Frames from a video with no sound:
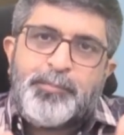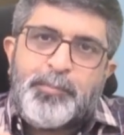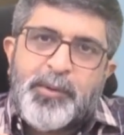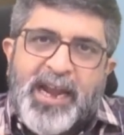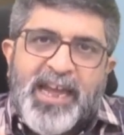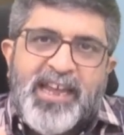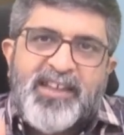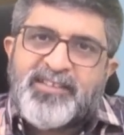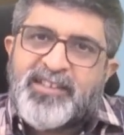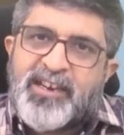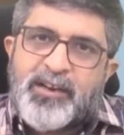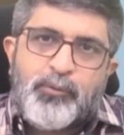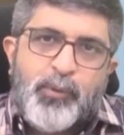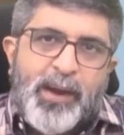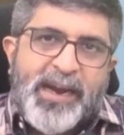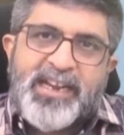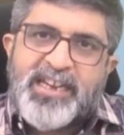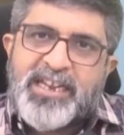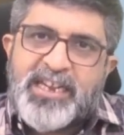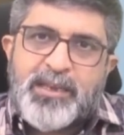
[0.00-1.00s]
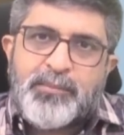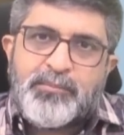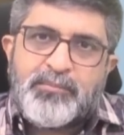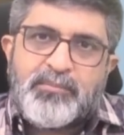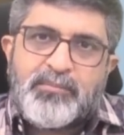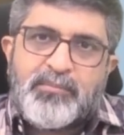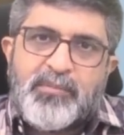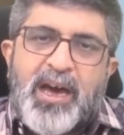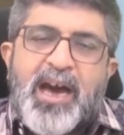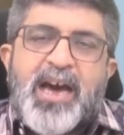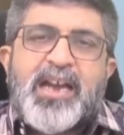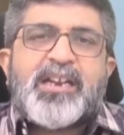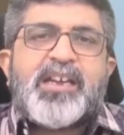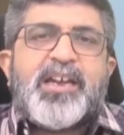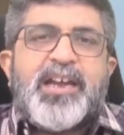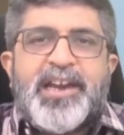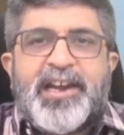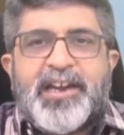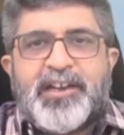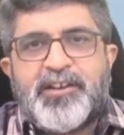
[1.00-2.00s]
price and Y T M are
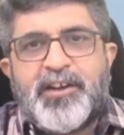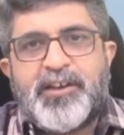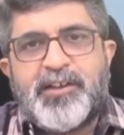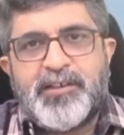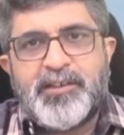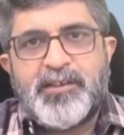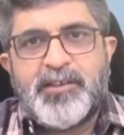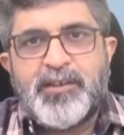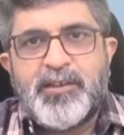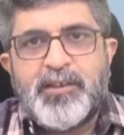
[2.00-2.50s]
connected.